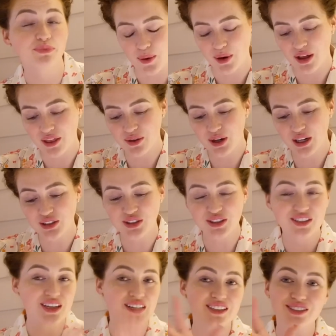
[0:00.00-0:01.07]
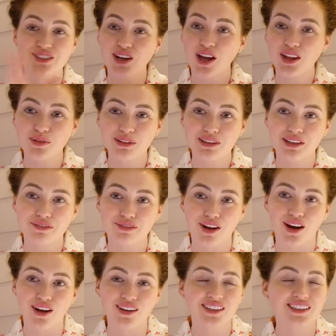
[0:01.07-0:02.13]
I thought I'd just start the weekly
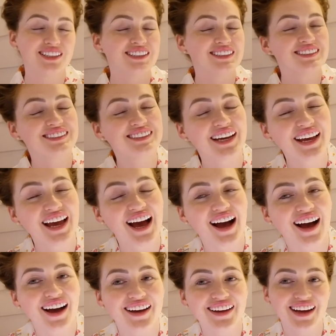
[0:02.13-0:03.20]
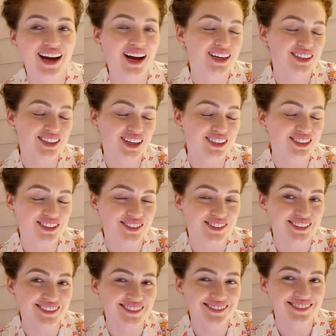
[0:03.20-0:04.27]
vlog, say hi. How y'all
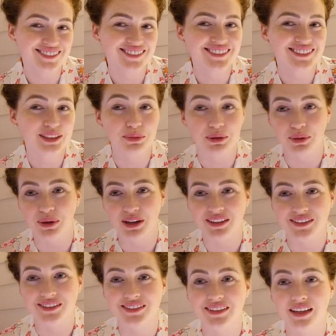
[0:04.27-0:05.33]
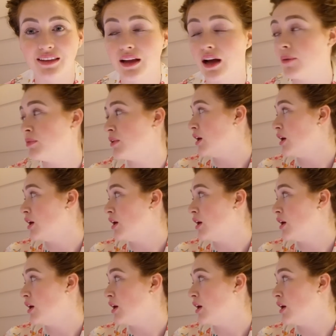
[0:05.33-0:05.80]
doing? It's been a while since I said that.